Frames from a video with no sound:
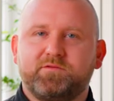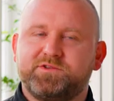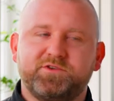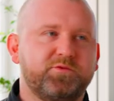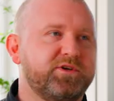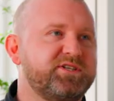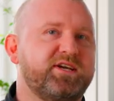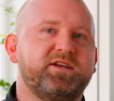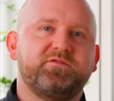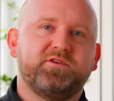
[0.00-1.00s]
Super
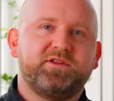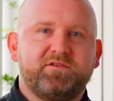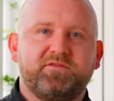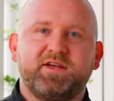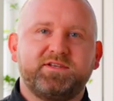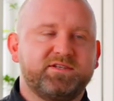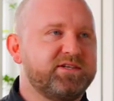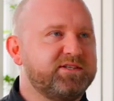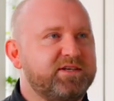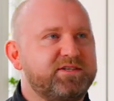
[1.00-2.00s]
excited for the event and
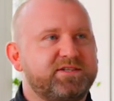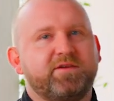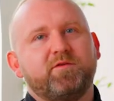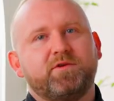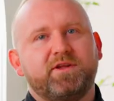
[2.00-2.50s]
excited to see everyone